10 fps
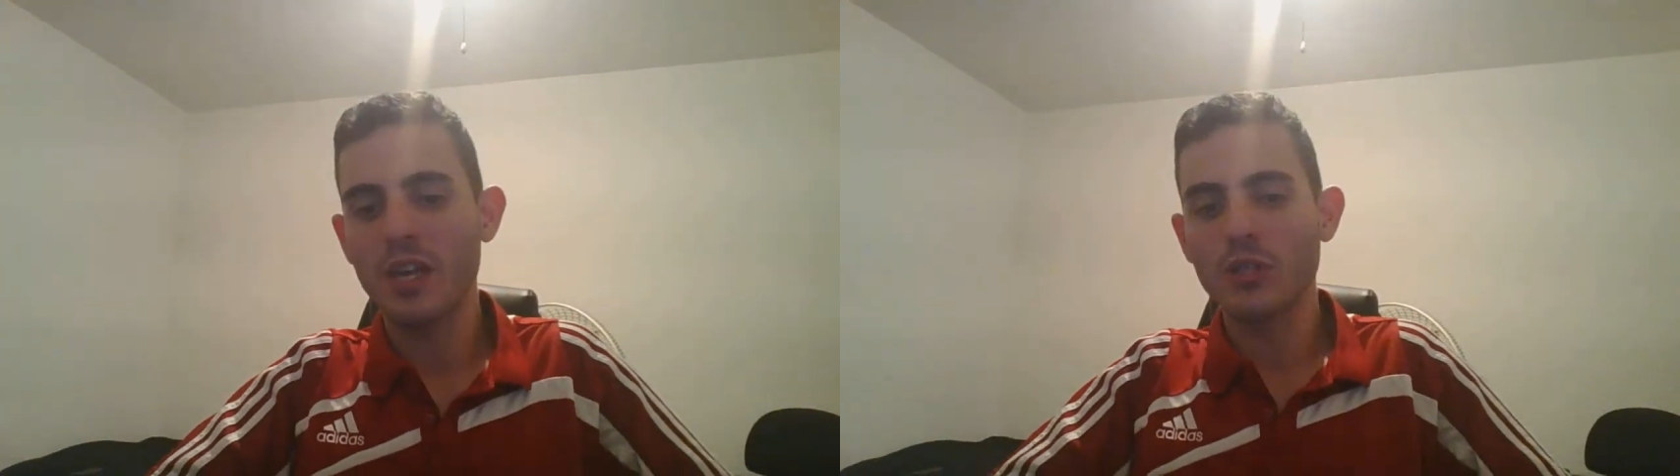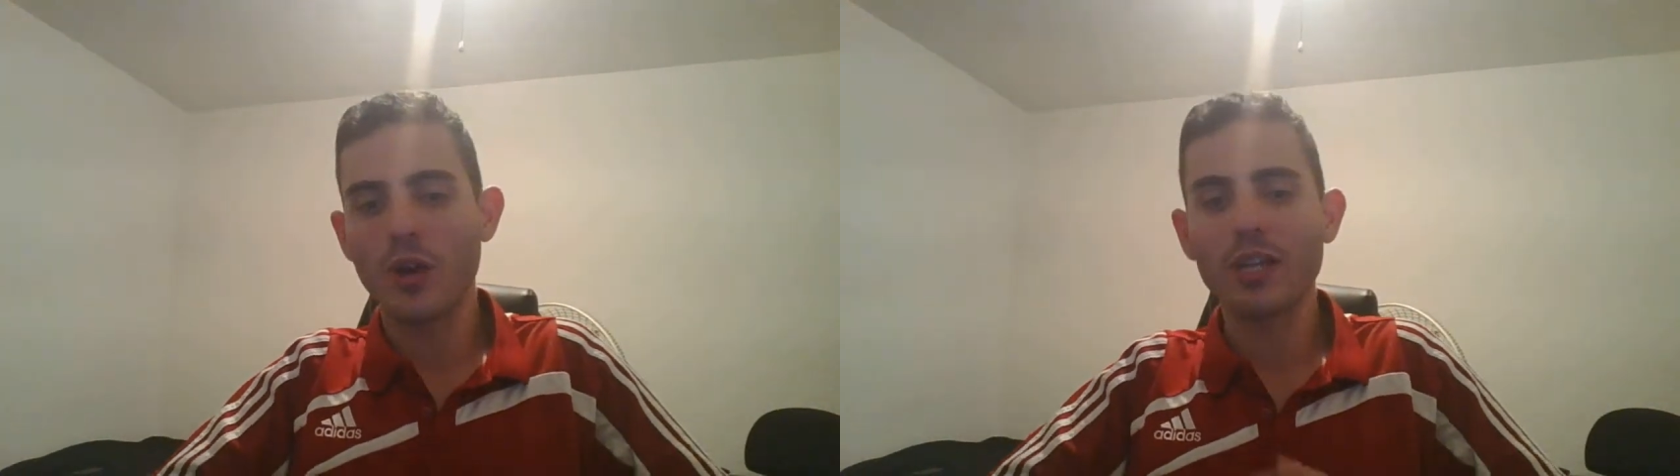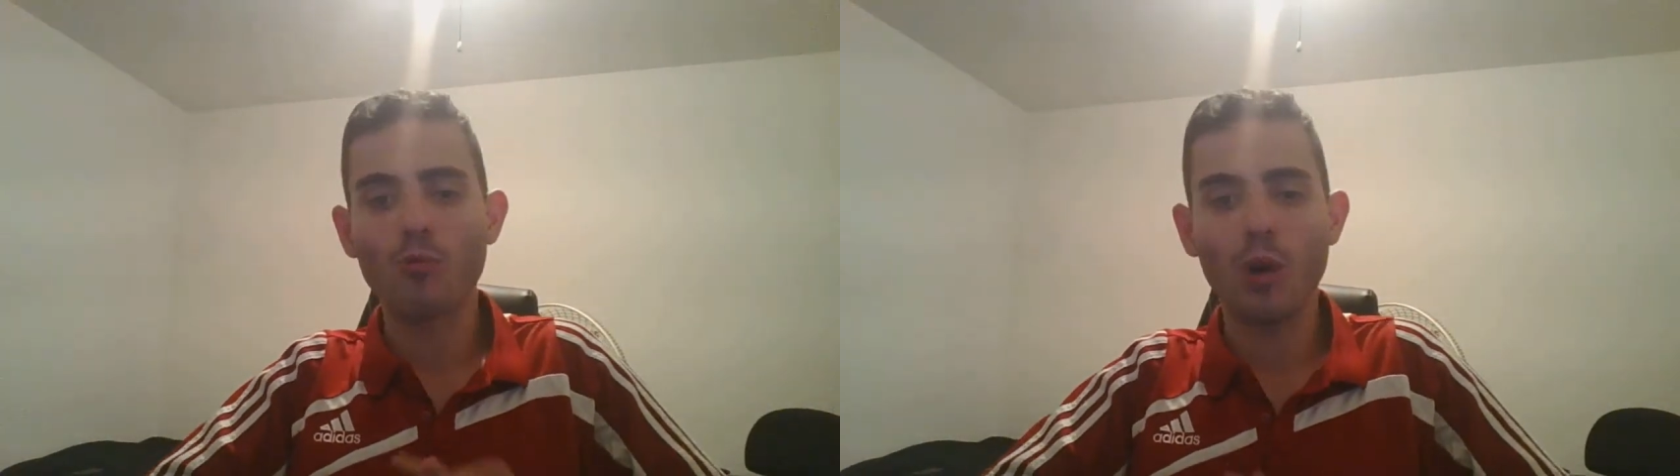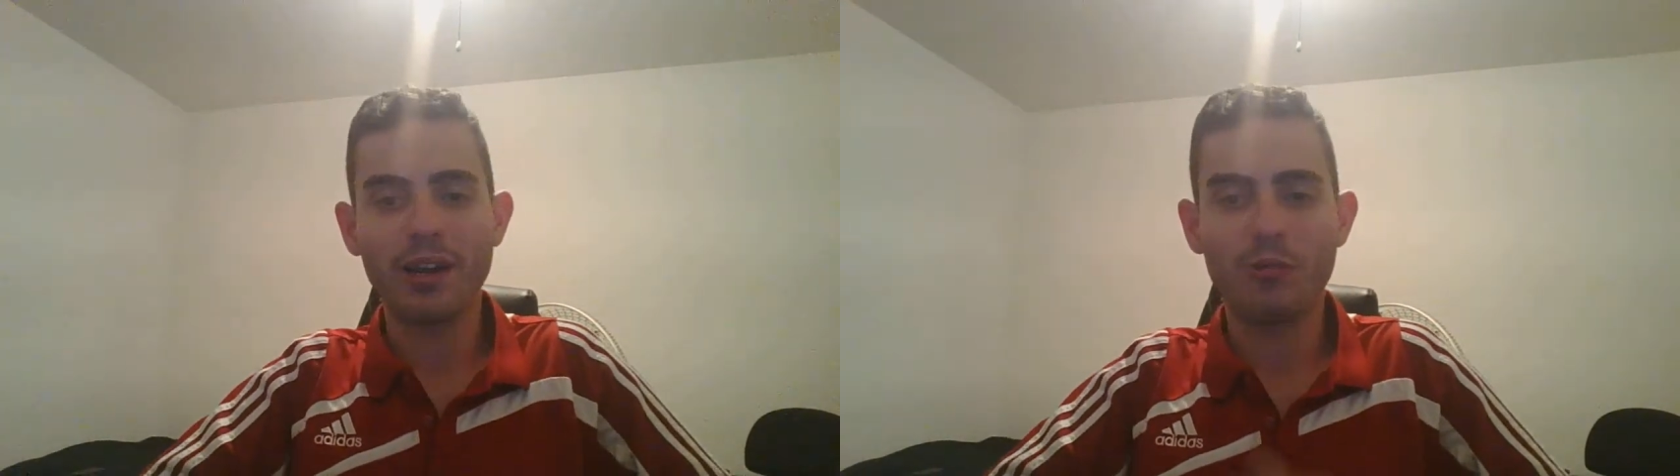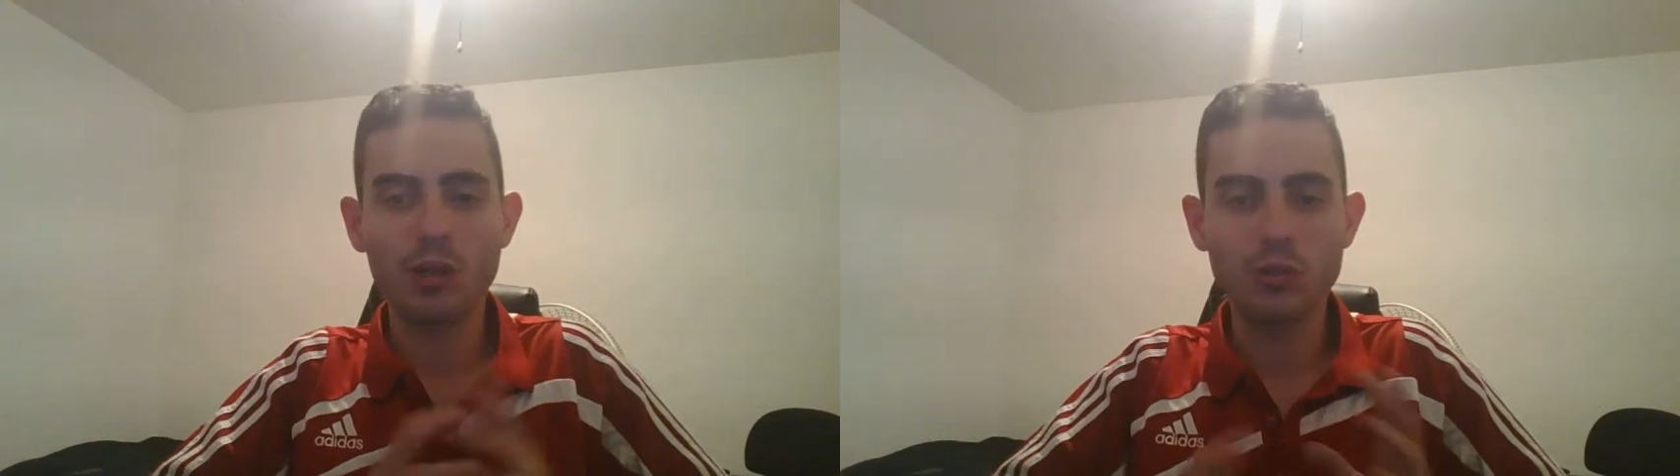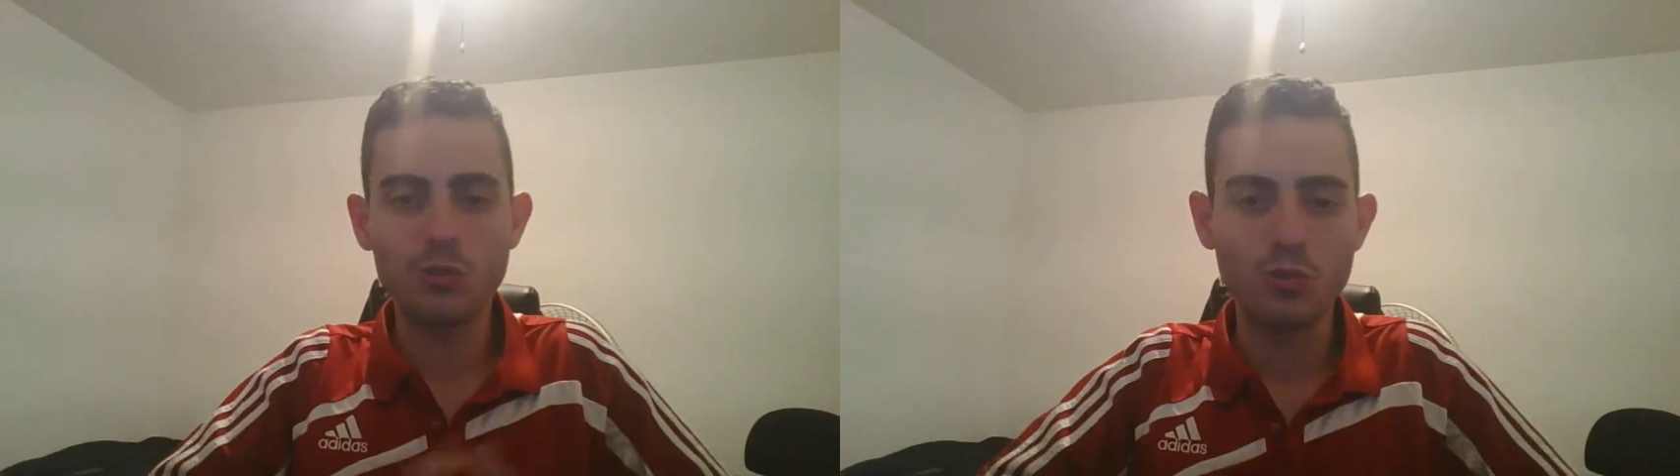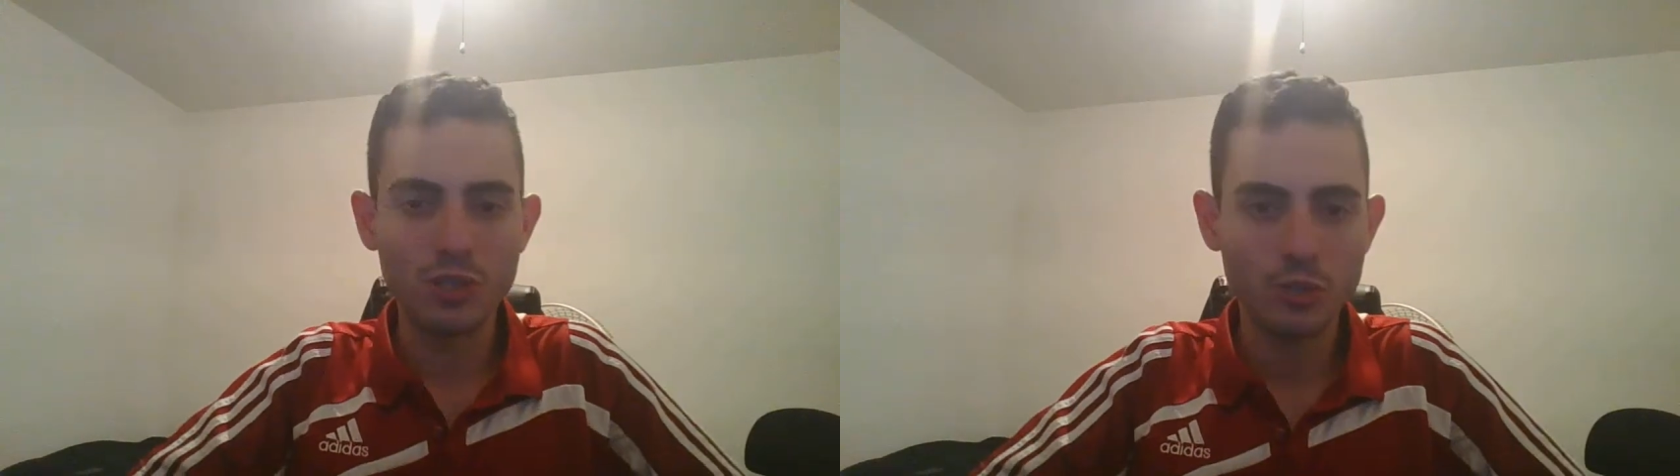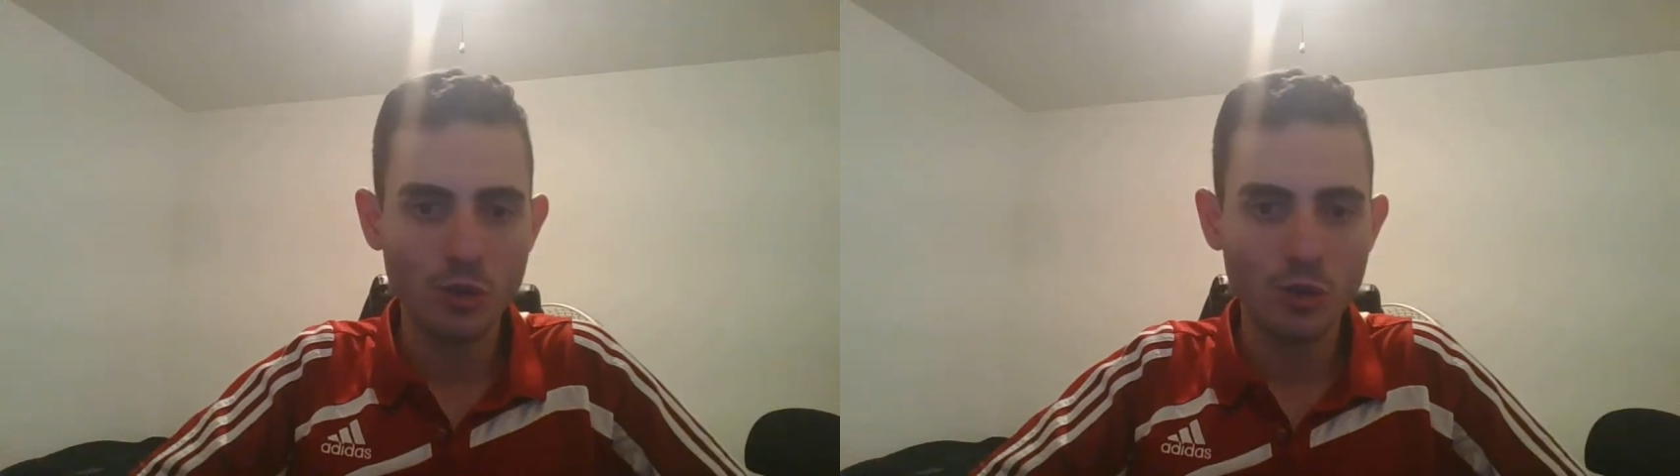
So anyway, I want to do this